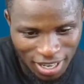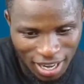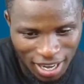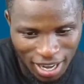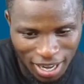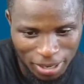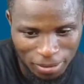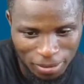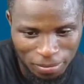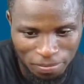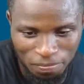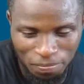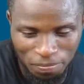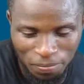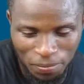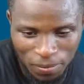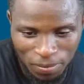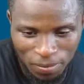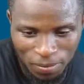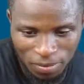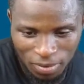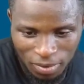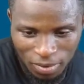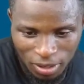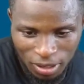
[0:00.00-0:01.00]
time,
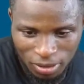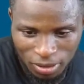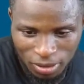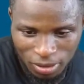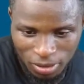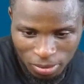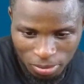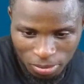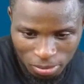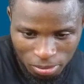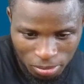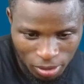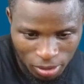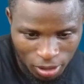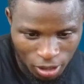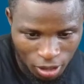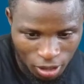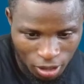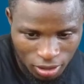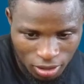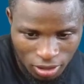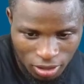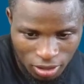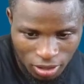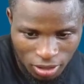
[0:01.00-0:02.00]

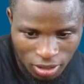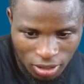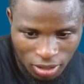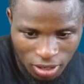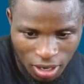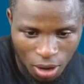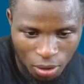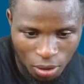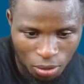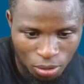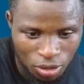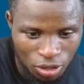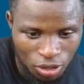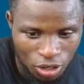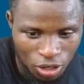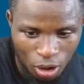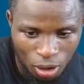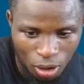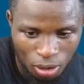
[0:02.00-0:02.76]
but I will